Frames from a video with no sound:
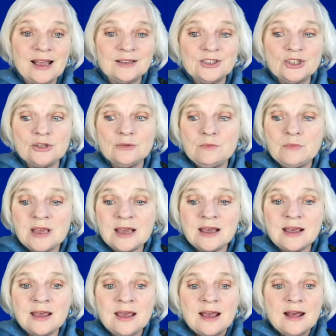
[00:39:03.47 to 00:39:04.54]
And to
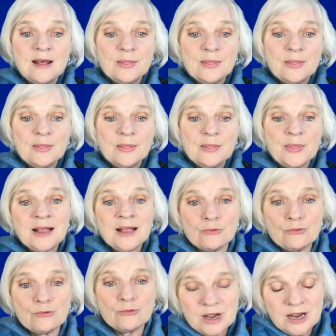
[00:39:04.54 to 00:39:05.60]
me, that's a
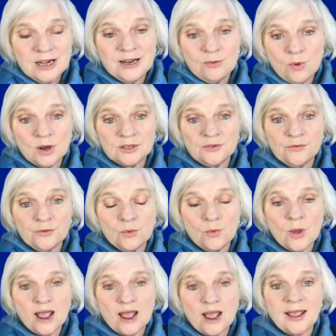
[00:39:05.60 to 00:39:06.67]
really wonderful
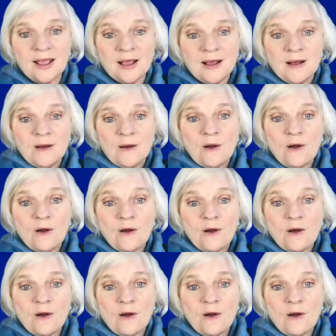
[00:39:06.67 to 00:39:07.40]
way